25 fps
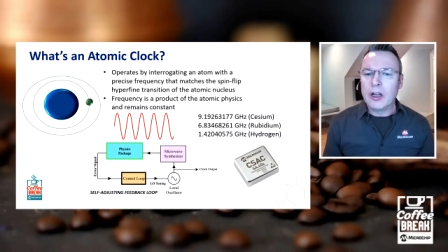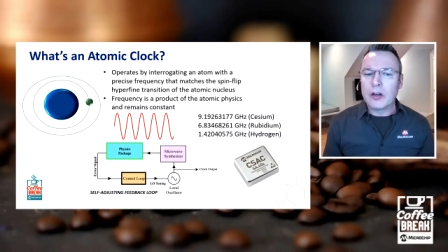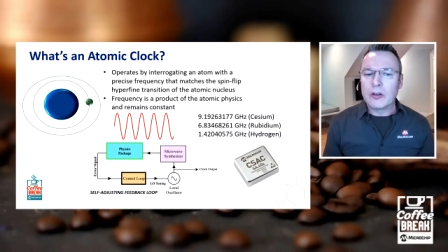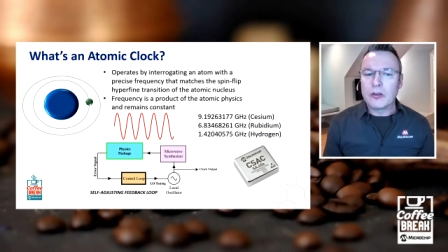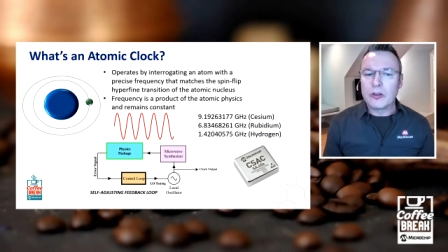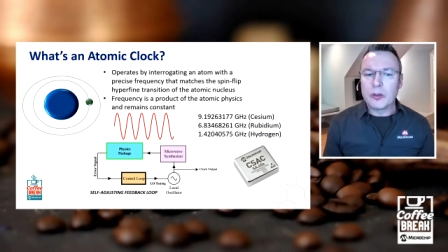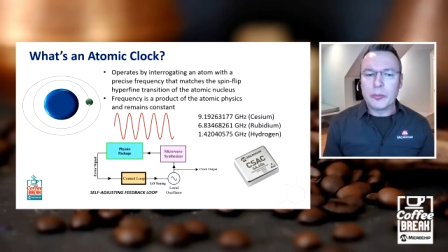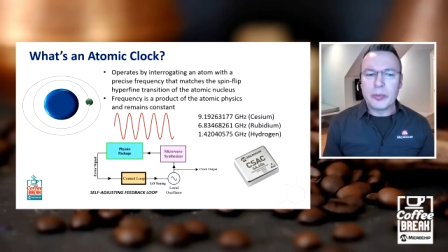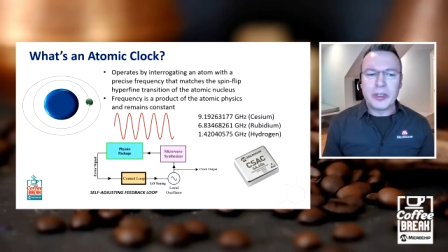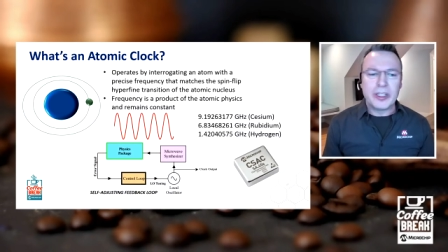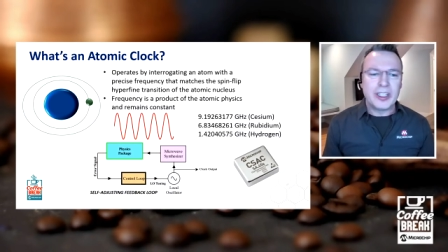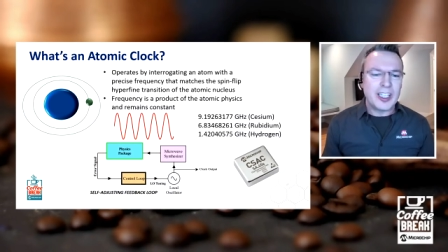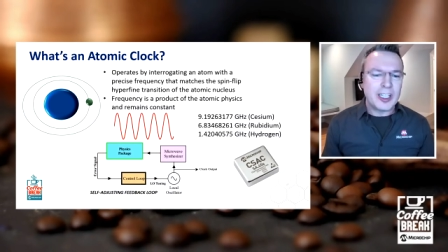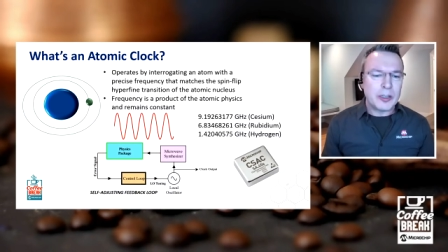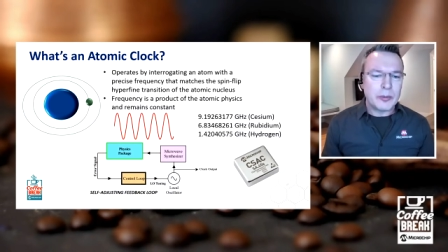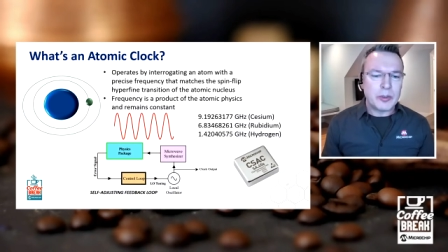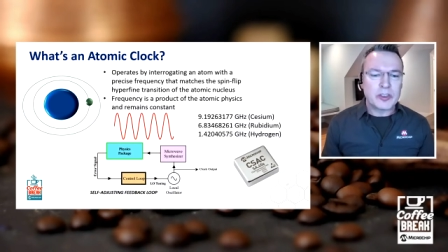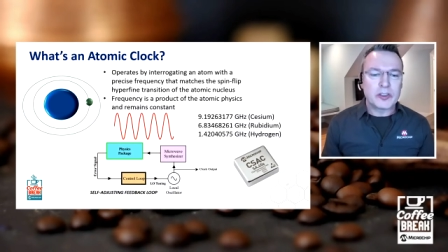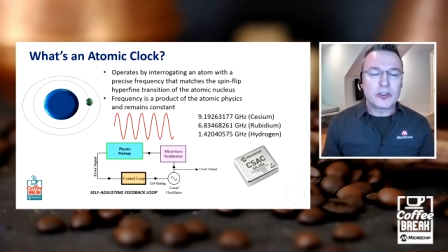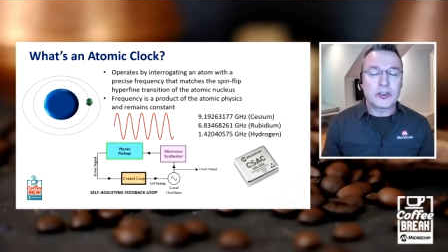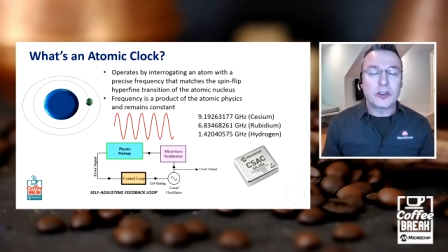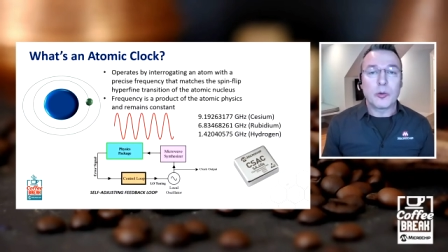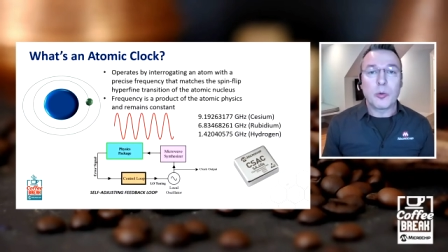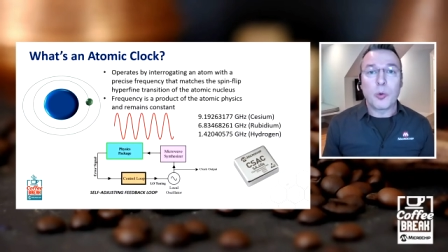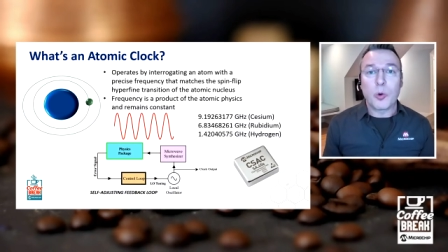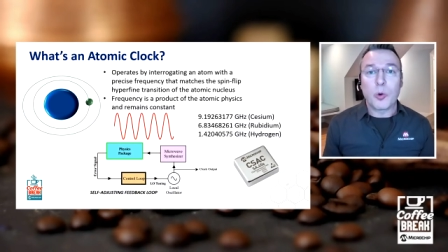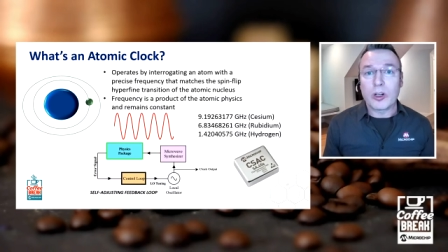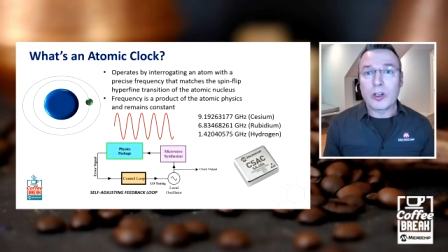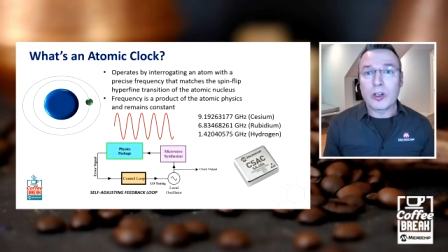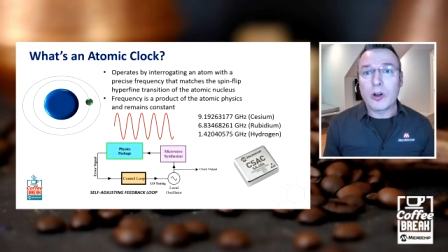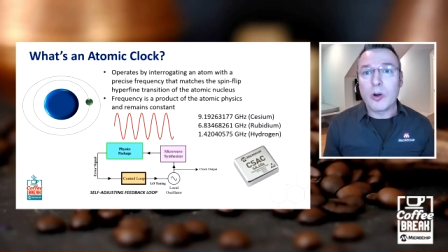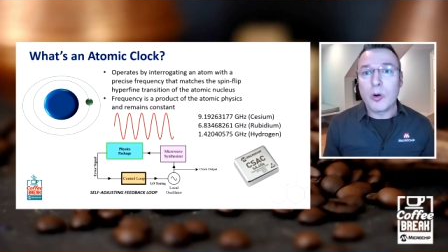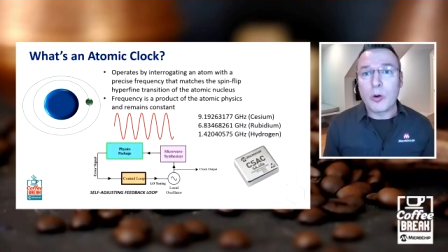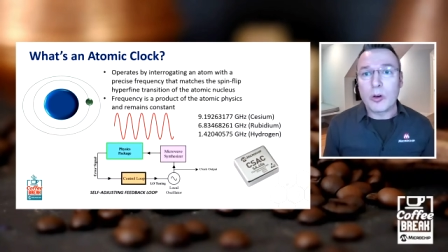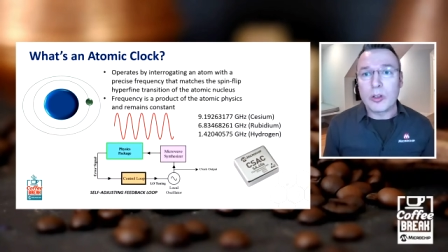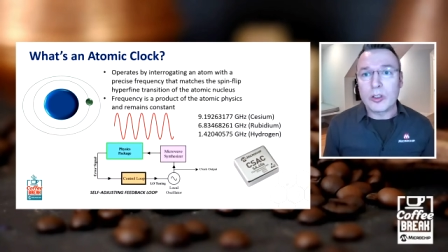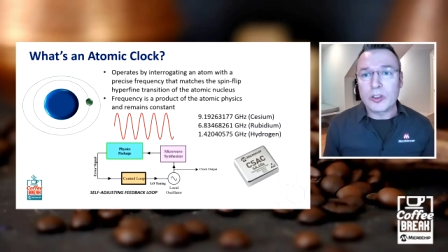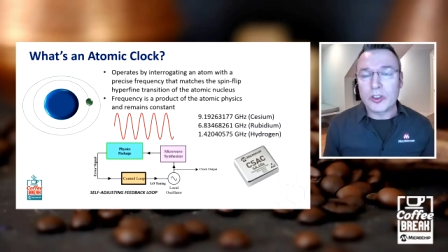Rubidium is the
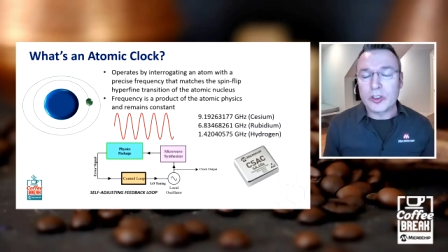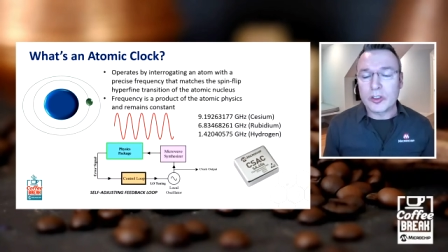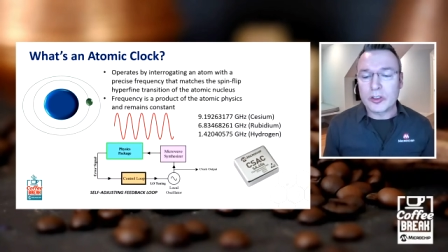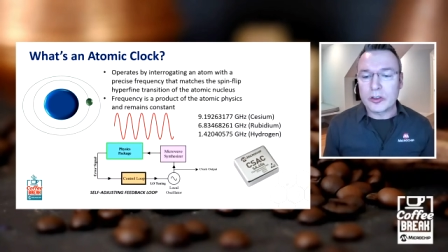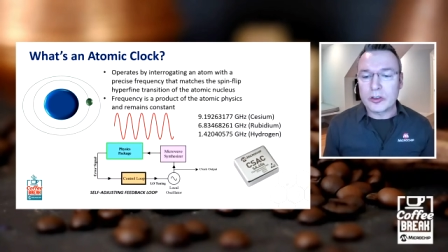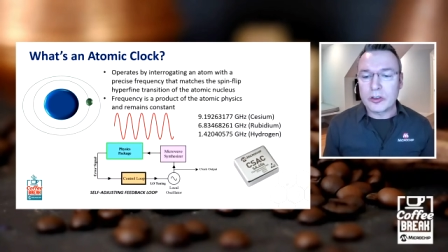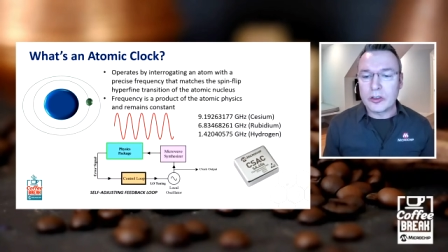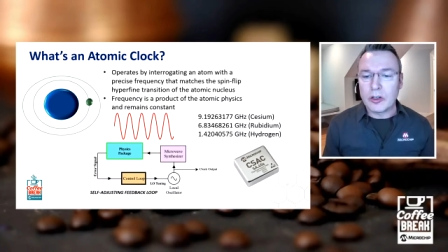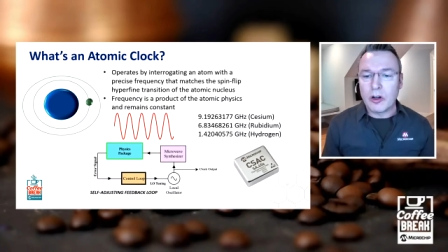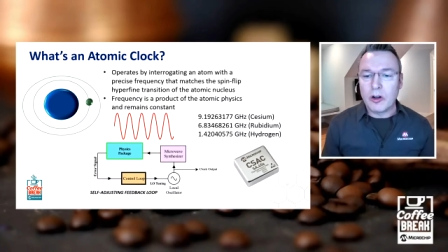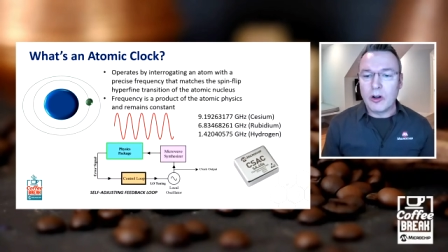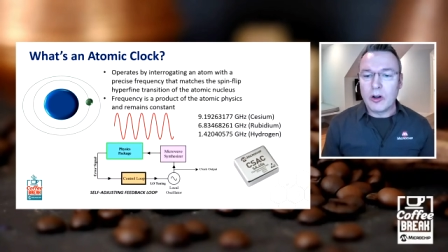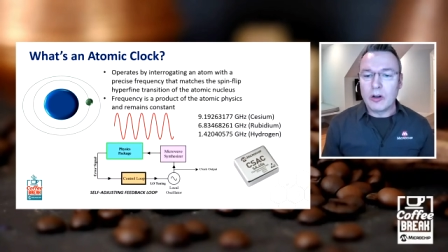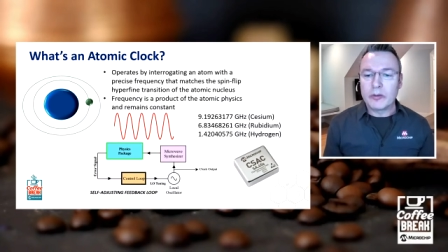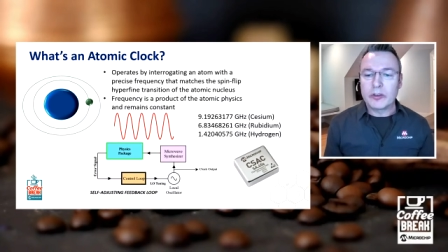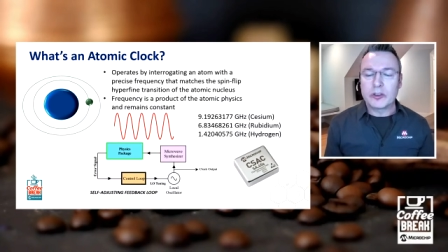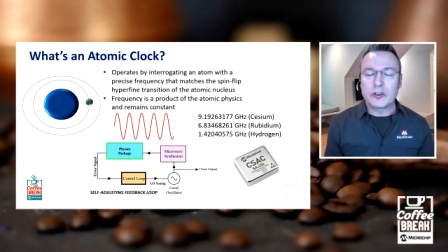workhorse of hmm.